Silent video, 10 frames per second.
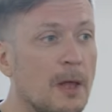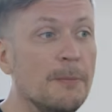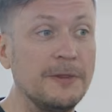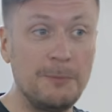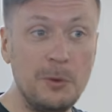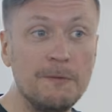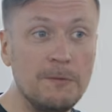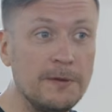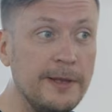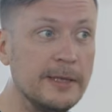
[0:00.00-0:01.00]
But the
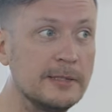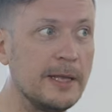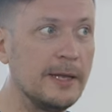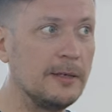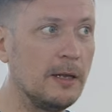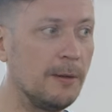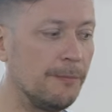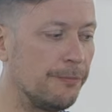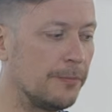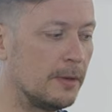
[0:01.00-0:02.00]
beautiful thing is that
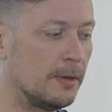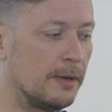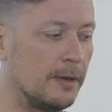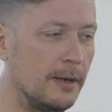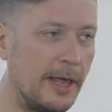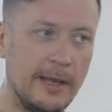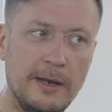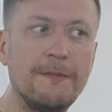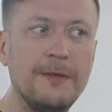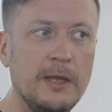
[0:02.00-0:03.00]
again,
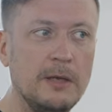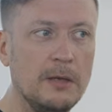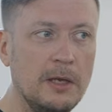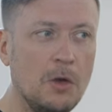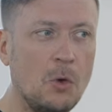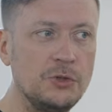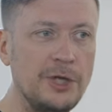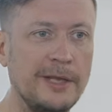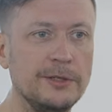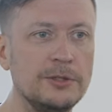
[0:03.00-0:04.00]
nothing in code
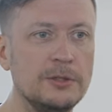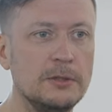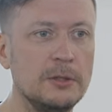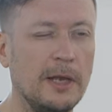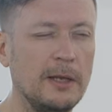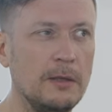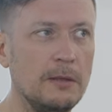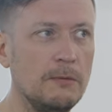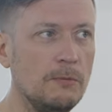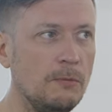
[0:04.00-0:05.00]
changed.
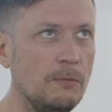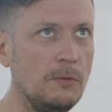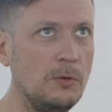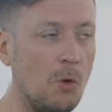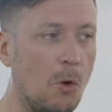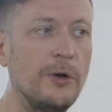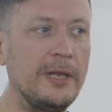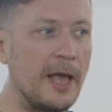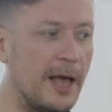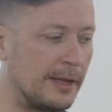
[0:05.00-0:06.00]
You
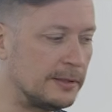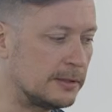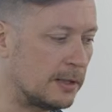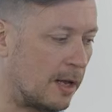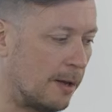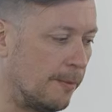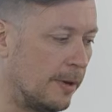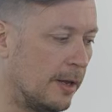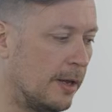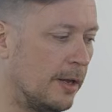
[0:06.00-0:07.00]
already had
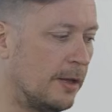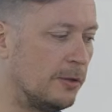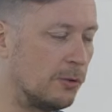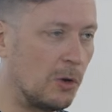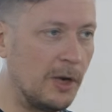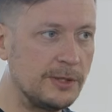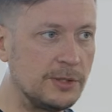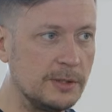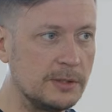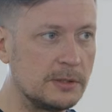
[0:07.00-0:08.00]
your
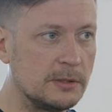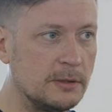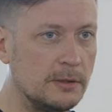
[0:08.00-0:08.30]
collections,